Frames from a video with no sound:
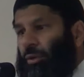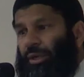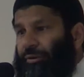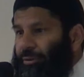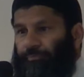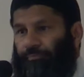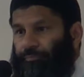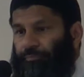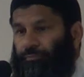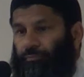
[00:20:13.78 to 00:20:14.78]
go near him.
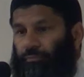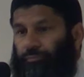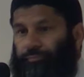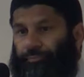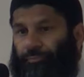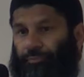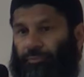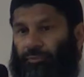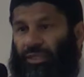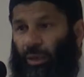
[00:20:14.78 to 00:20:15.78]

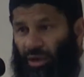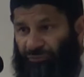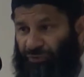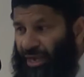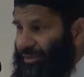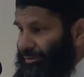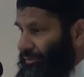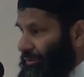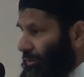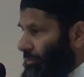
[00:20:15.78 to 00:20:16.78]
They were afraid,
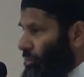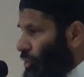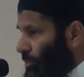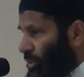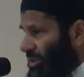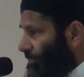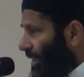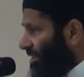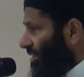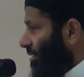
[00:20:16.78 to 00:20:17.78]
because Umar was a
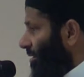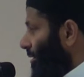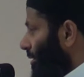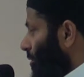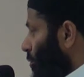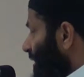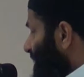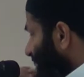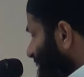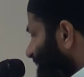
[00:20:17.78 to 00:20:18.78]
person. When he
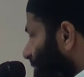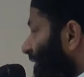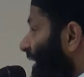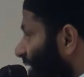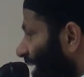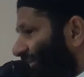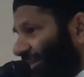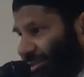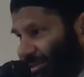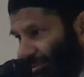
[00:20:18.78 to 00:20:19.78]
says something, he does
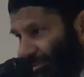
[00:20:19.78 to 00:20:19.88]
it.